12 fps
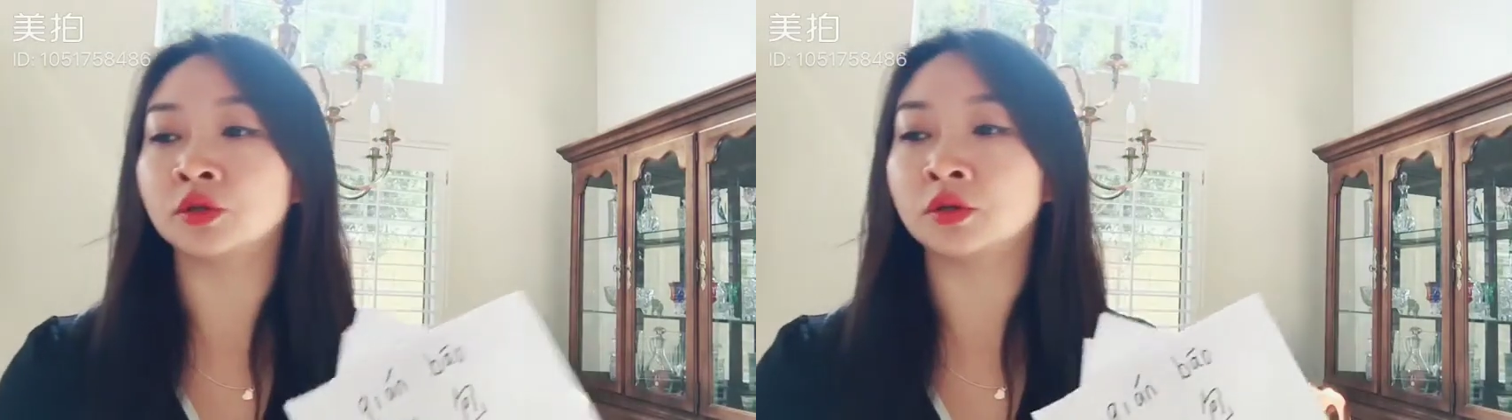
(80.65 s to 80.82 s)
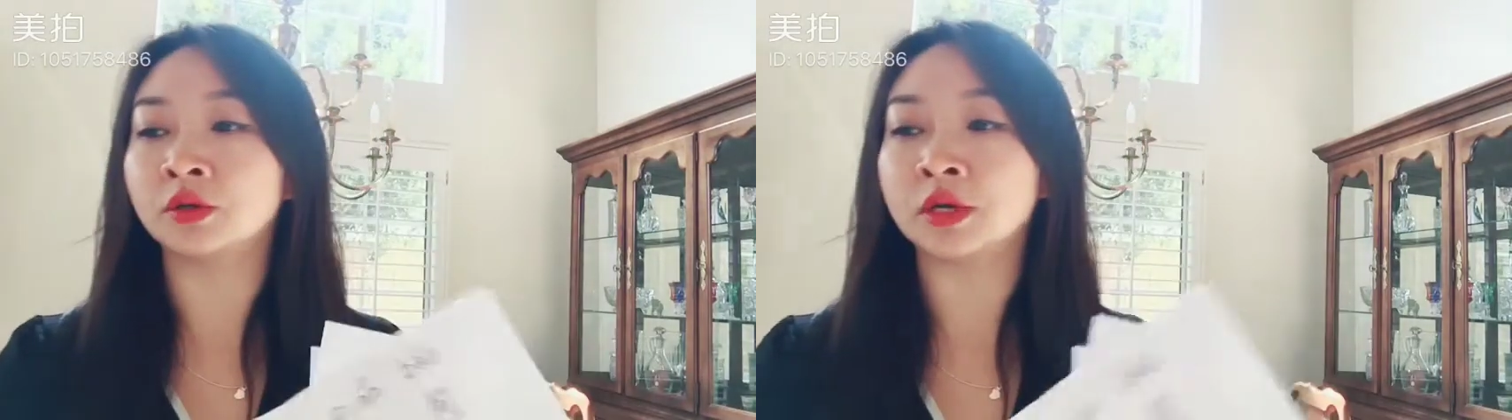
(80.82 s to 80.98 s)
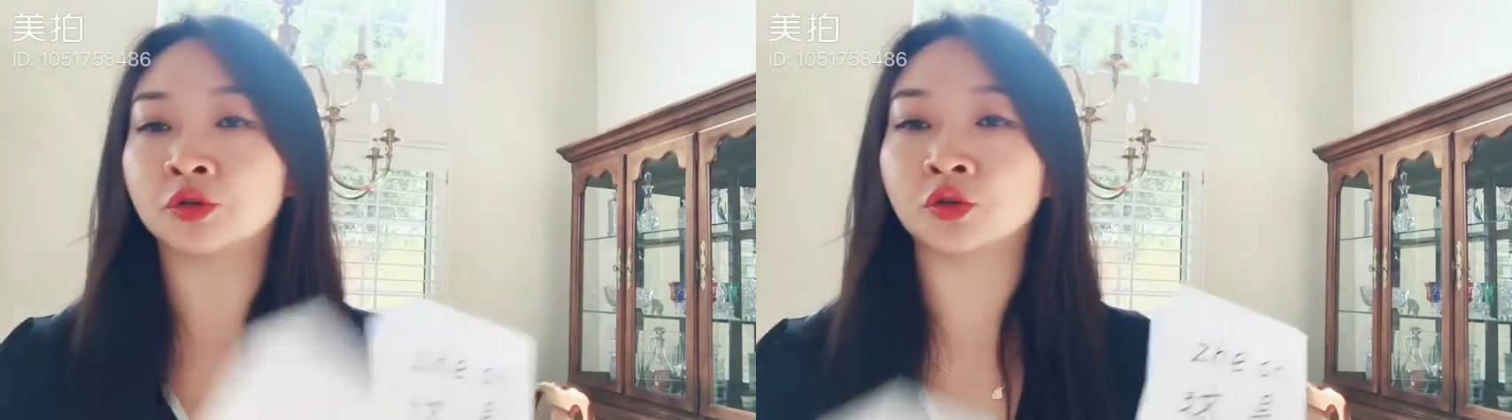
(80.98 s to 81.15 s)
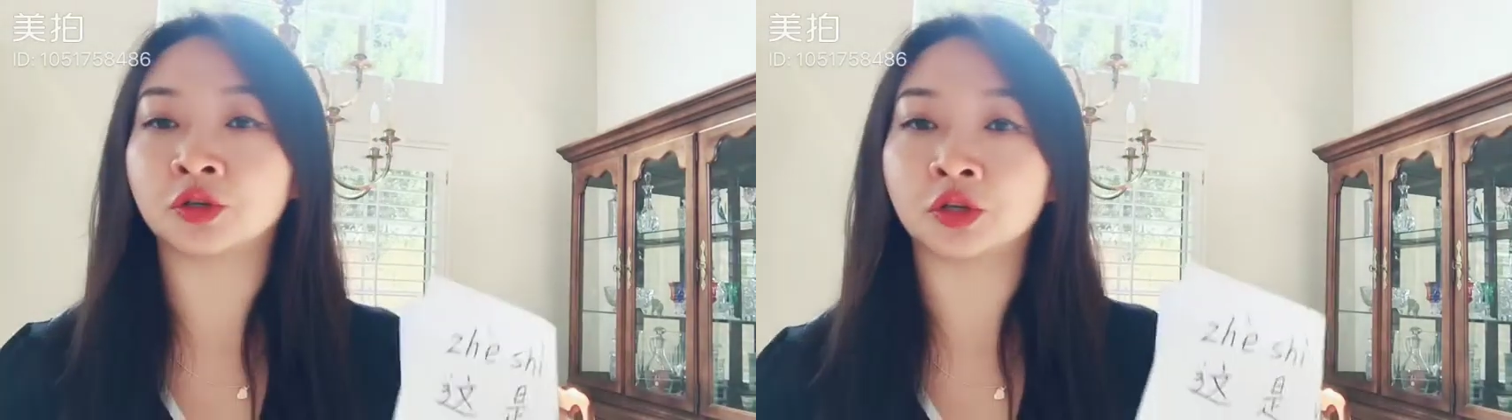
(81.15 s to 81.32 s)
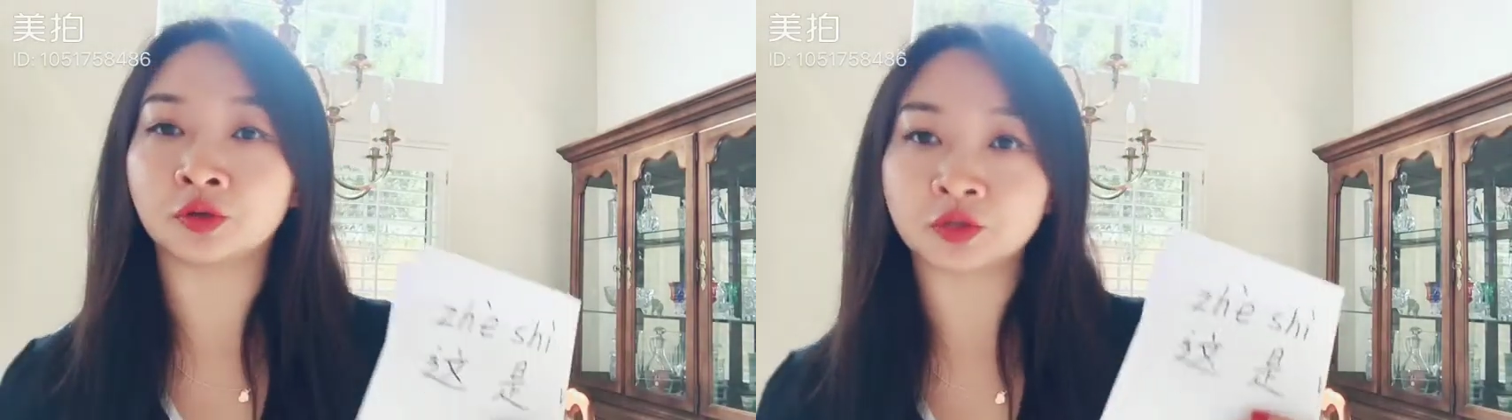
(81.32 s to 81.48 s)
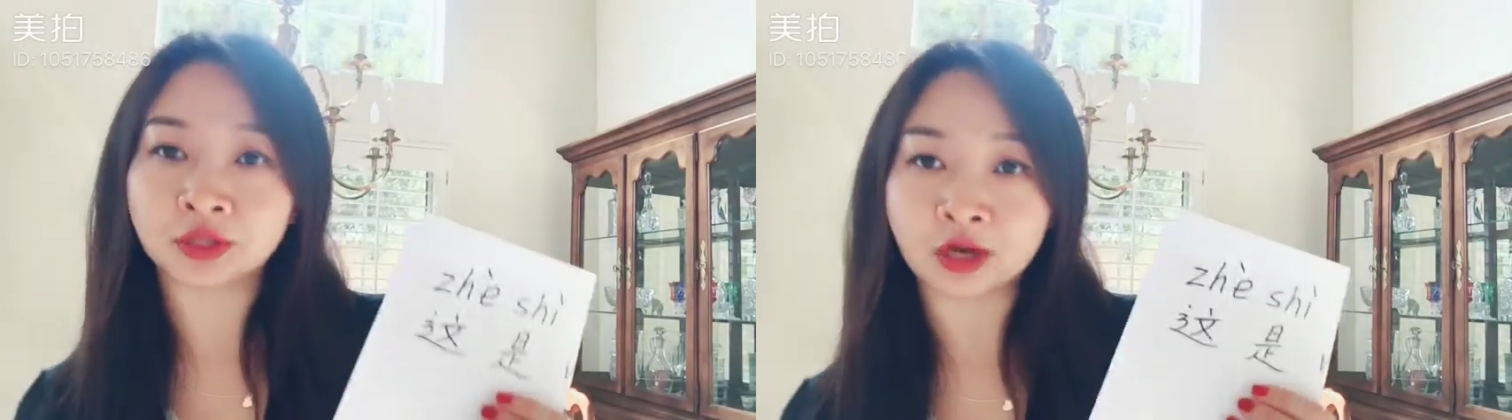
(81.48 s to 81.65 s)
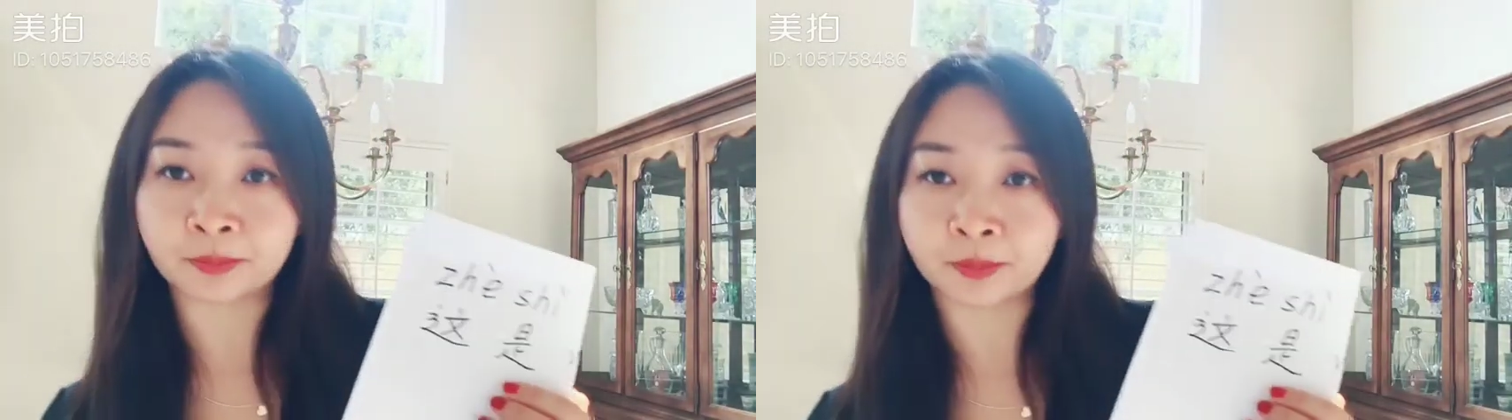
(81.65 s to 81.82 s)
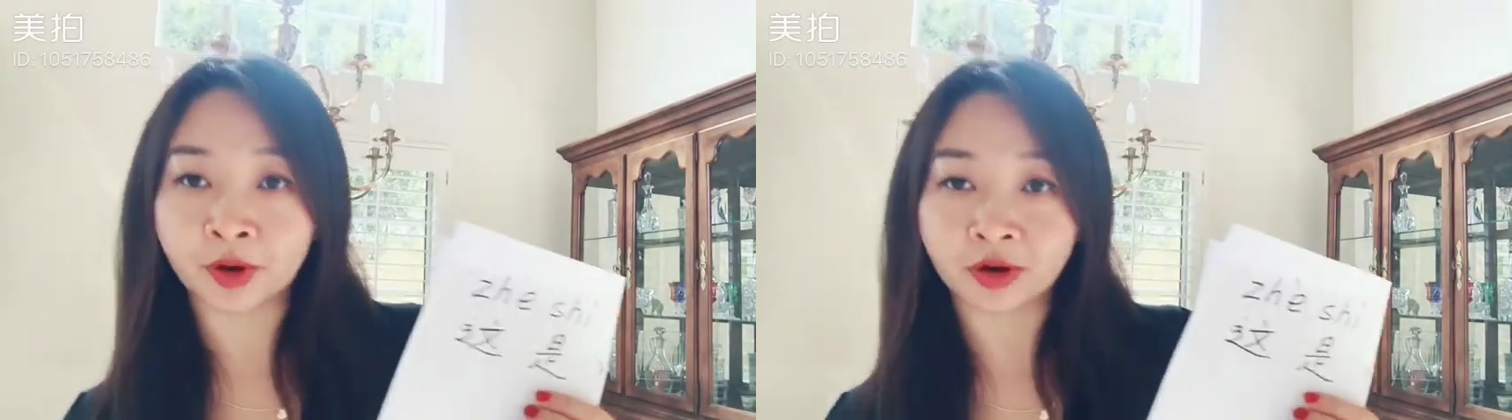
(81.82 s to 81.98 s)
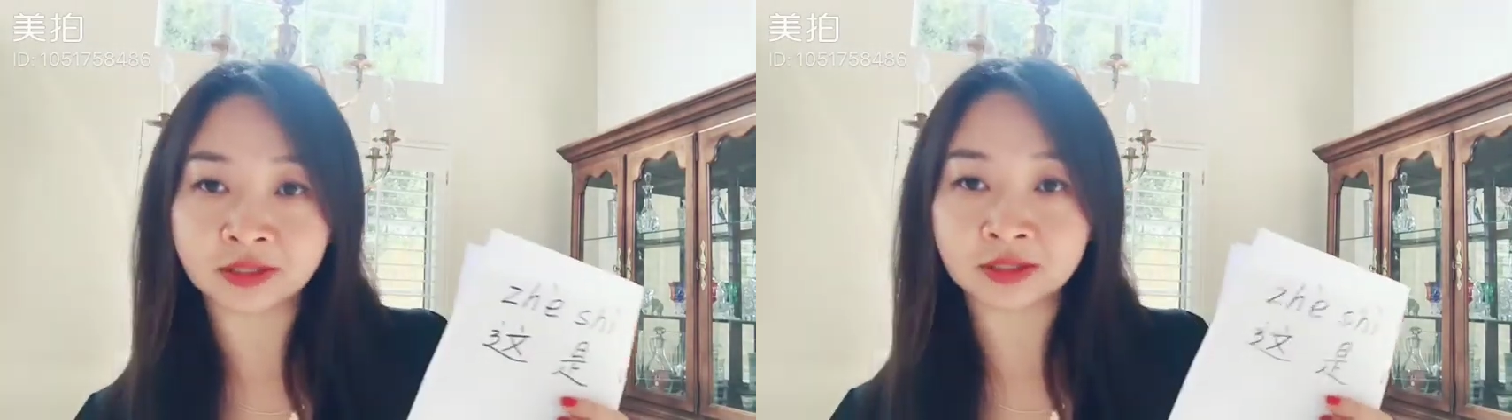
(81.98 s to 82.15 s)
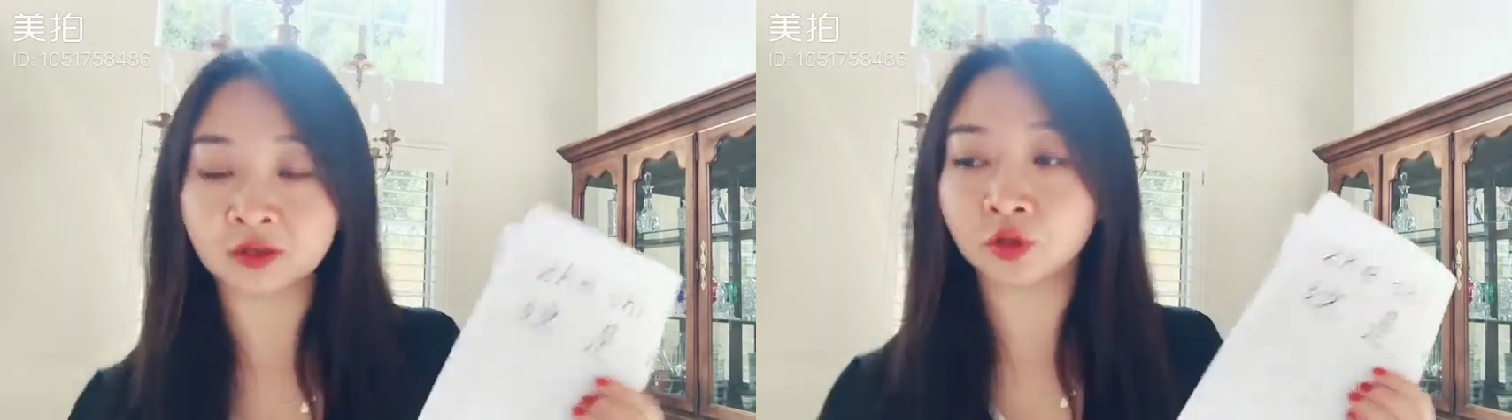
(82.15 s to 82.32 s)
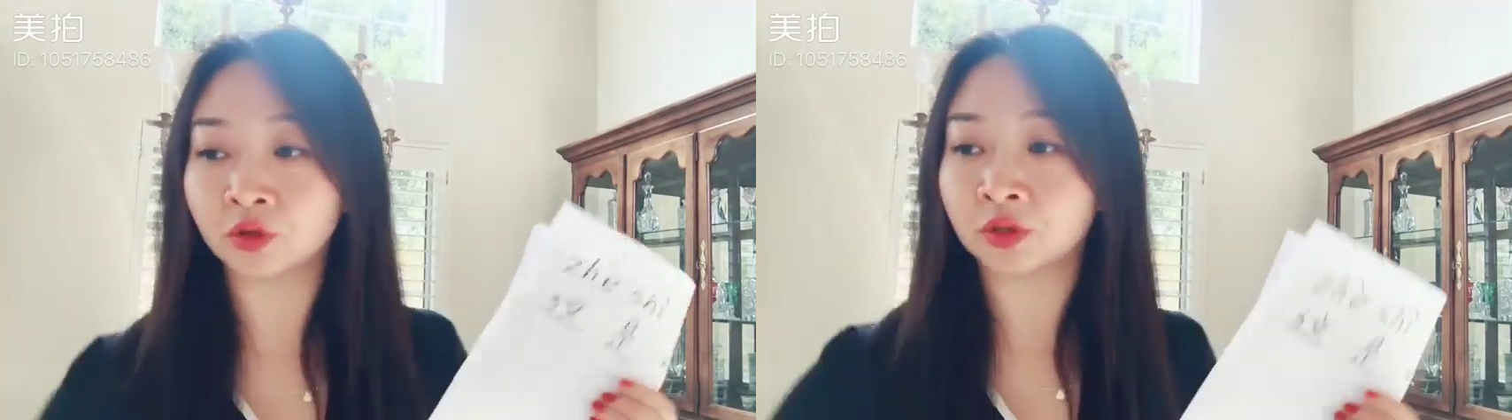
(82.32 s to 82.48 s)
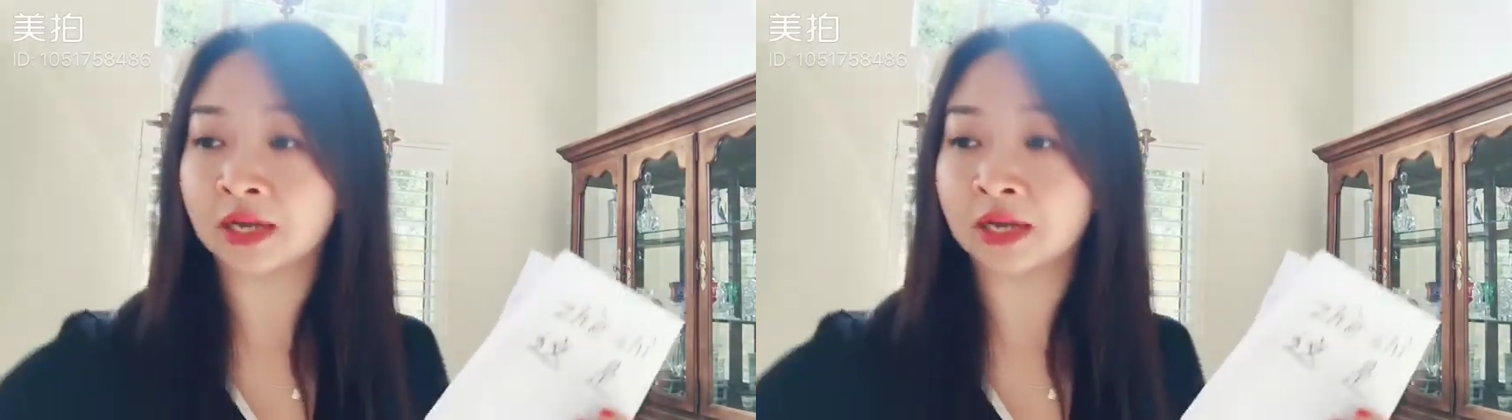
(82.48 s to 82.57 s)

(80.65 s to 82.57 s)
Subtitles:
to introduce a person to